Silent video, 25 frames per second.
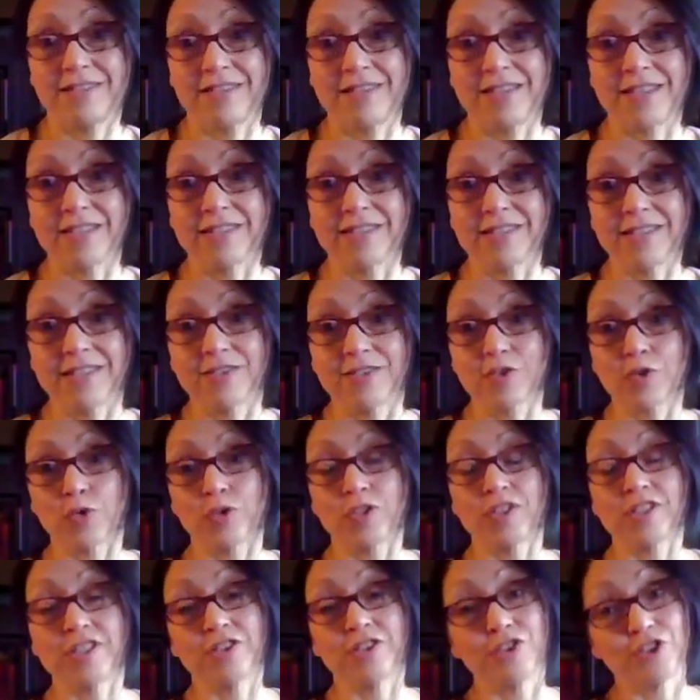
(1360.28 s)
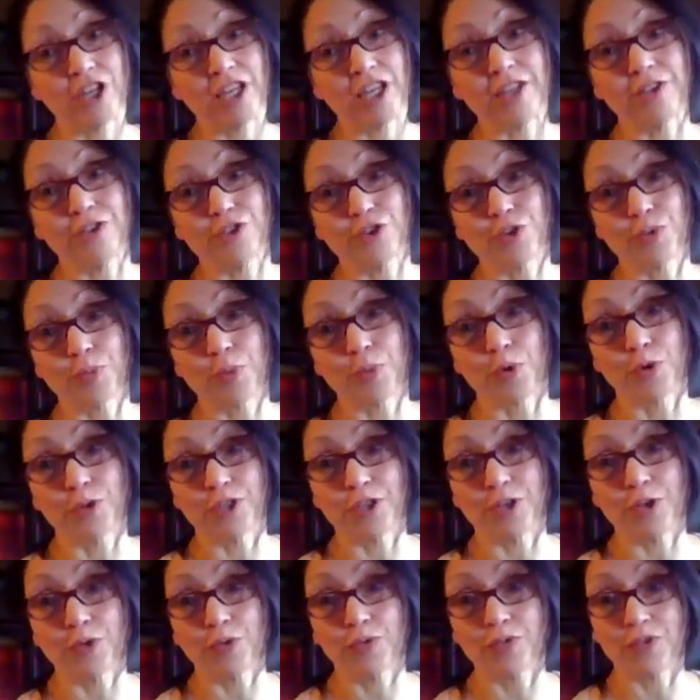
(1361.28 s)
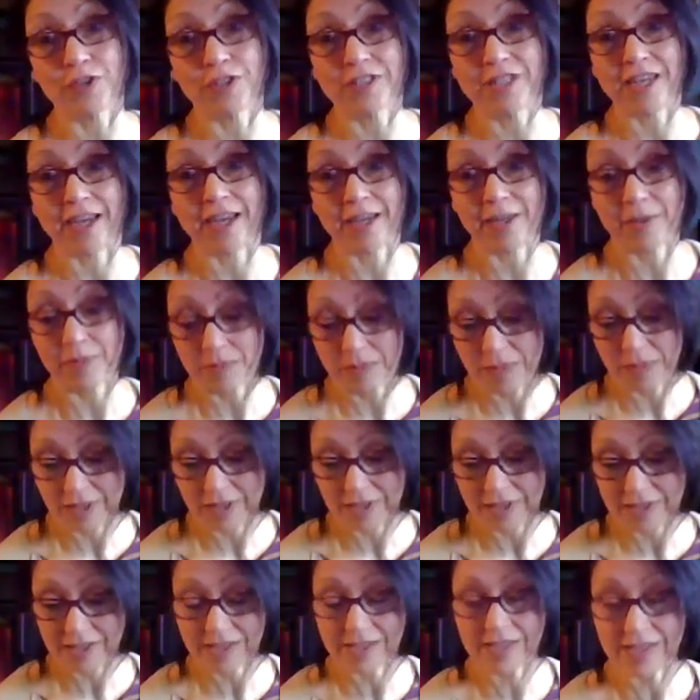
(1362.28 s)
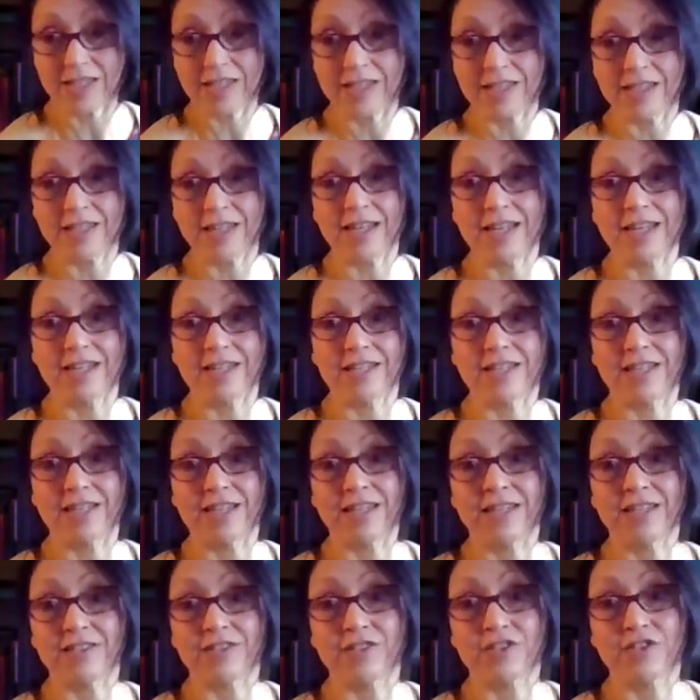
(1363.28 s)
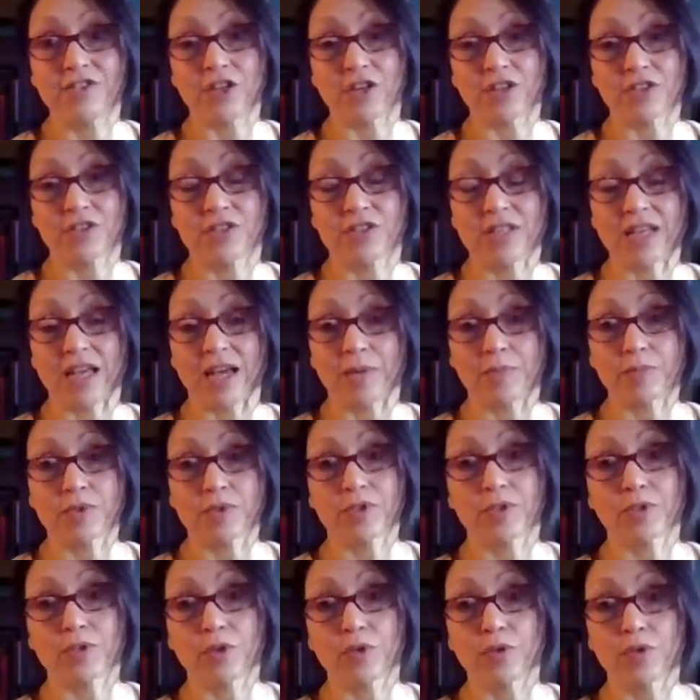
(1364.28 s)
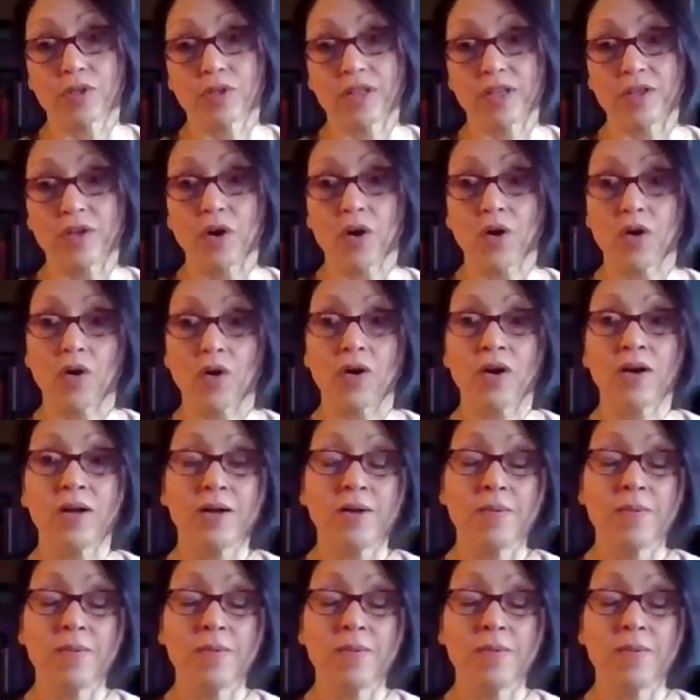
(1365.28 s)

is going to change your body over time. It's just absolutely not.